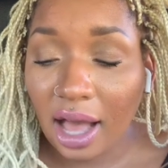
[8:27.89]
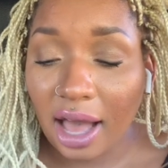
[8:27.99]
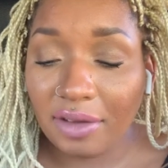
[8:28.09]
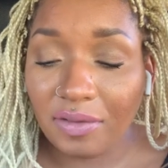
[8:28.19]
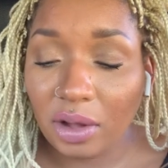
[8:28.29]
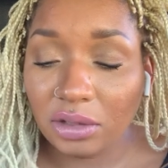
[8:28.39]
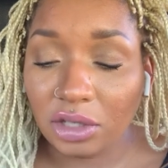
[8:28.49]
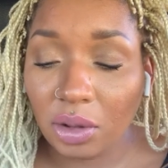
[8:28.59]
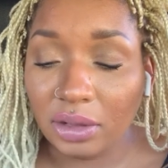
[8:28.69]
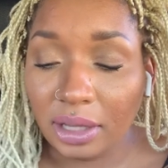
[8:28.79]
I felt
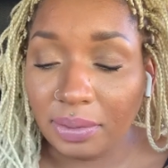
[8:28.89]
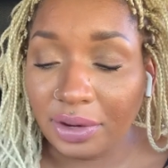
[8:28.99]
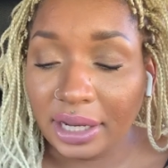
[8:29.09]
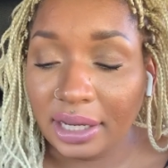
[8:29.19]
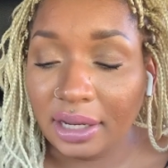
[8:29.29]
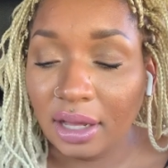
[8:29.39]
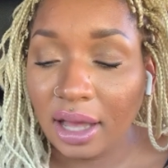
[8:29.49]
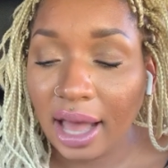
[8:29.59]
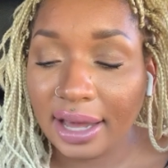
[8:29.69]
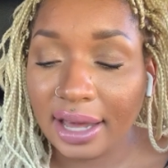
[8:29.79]
so liberated.
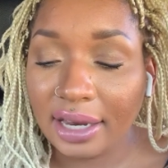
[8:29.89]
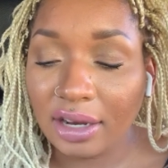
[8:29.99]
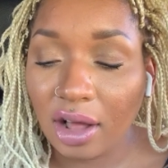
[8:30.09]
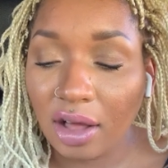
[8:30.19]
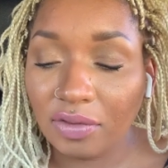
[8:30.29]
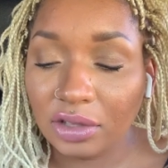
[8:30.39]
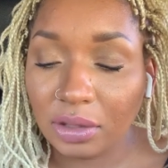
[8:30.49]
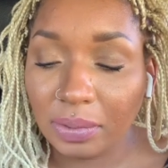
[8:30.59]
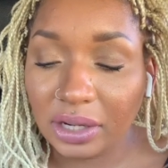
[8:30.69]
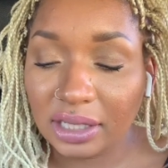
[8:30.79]
I cut it off with
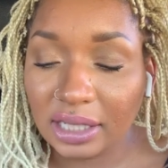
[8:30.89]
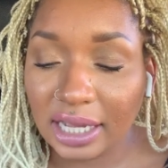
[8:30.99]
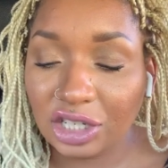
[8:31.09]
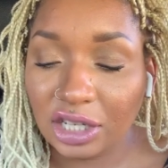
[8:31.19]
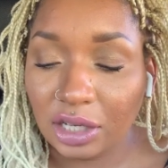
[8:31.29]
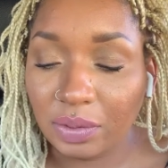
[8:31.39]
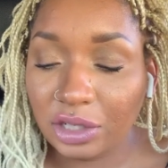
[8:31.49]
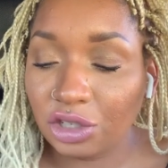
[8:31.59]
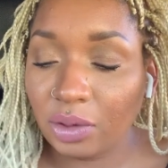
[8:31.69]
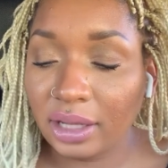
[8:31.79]
the person I cheated
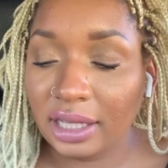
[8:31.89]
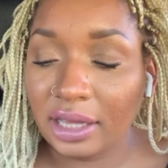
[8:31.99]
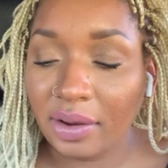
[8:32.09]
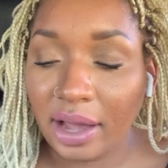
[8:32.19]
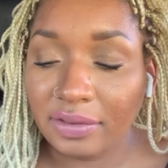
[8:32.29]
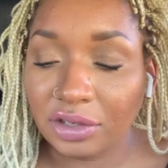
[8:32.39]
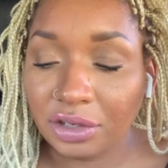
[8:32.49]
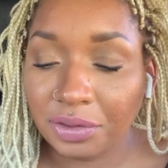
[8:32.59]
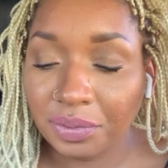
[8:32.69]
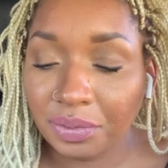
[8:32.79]
with shortly thereafter.